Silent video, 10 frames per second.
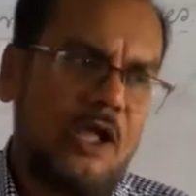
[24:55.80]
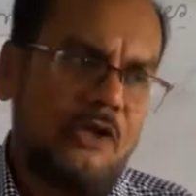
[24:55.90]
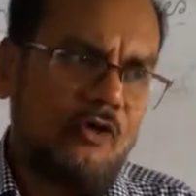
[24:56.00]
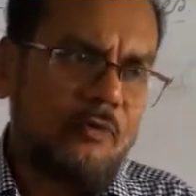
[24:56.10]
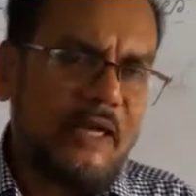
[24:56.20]

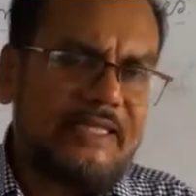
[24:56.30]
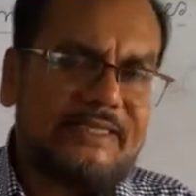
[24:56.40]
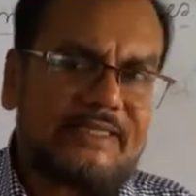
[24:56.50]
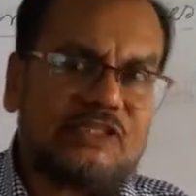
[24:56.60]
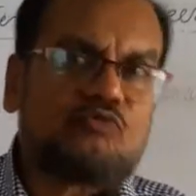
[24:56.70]

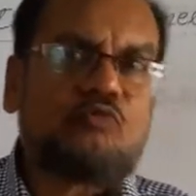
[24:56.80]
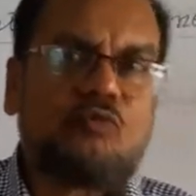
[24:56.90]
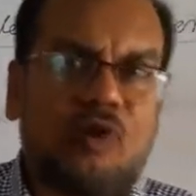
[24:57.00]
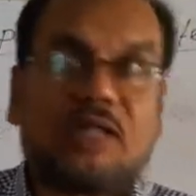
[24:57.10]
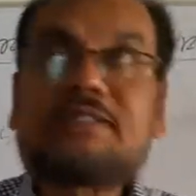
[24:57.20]
Normally, these
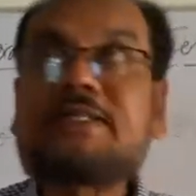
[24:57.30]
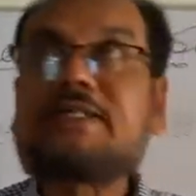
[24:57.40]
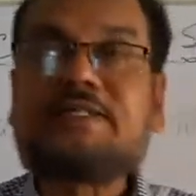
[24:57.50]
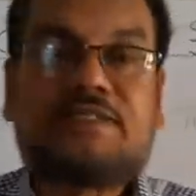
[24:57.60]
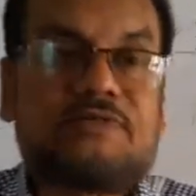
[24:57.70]
words
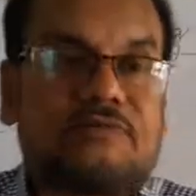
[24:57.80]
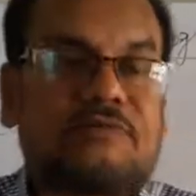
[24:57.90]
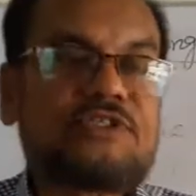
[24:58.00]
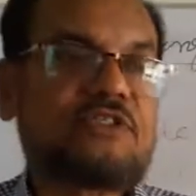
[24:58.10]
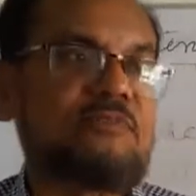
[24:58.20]
are
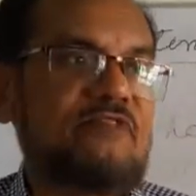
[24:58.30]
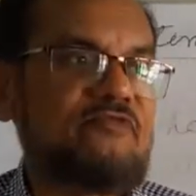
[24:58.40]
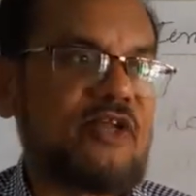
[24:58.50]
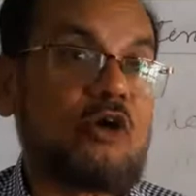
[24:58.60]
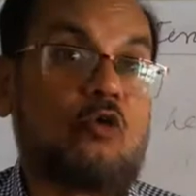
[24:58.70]
used
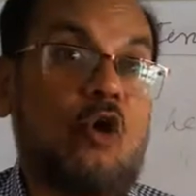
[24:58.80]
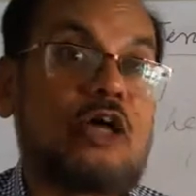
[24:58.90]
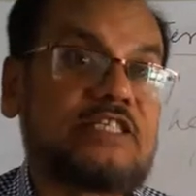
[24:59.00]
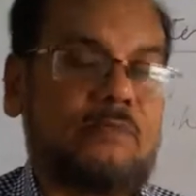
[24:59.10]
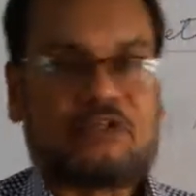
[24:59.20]
before a
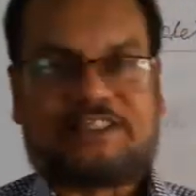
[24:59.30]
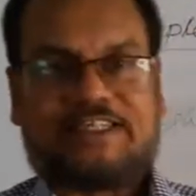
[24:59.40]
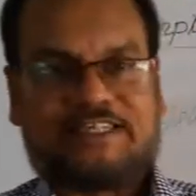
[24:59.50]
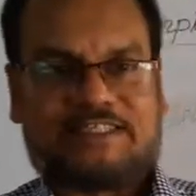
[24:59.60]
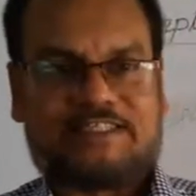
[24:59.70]
causable
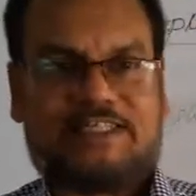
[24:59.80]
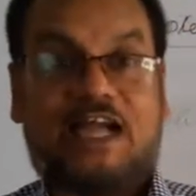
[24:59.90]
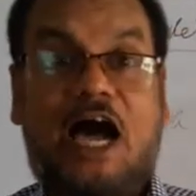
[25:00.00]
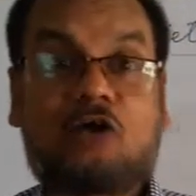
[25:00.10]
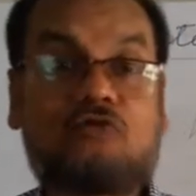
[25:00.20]
sentence,
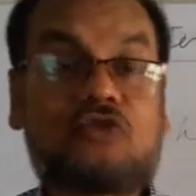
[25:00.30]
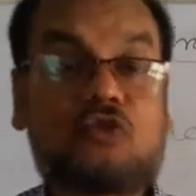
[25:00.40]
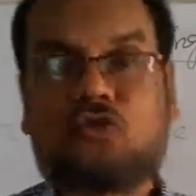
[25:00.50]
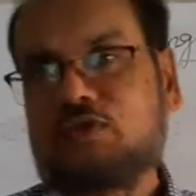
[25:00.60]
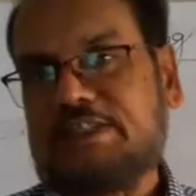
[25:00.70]
karon
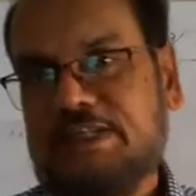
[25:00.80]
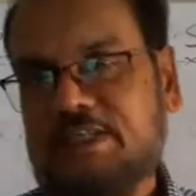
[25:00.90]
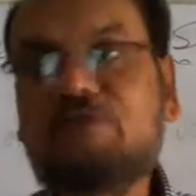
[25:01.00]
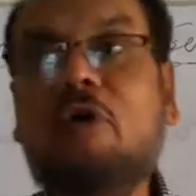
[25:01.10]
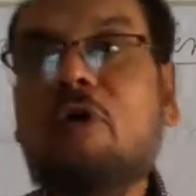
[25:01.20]
yukta
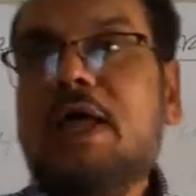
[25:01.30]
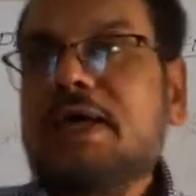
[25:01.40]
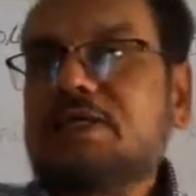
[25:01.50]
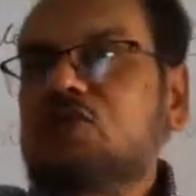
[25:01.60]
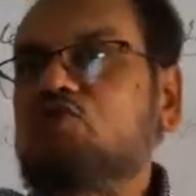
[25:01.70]
sentence. You know,
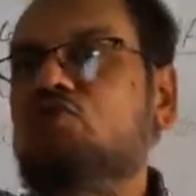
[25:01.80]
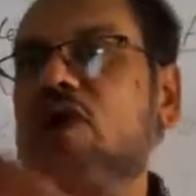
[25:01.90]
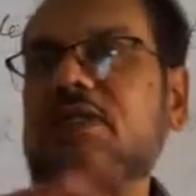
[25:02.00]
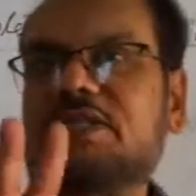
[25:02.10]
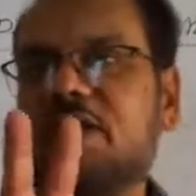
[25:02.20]
in this
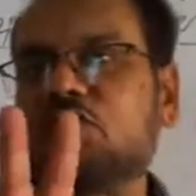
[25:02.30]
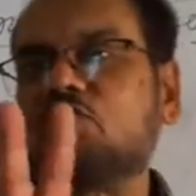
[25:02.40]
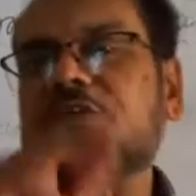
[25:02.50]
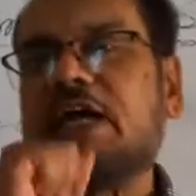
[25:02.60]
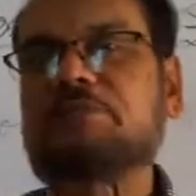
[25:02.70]
word there are
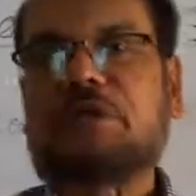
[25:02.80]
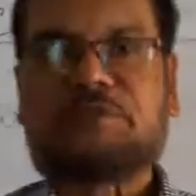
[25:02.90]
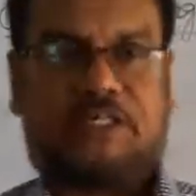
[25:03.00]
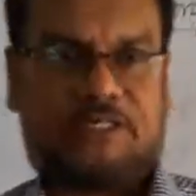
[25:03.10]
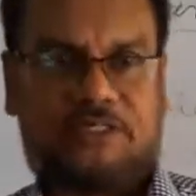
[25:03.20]
two types
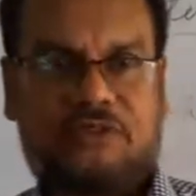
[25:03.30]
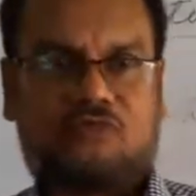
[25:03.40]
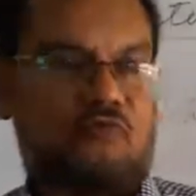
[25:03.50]
of sentence.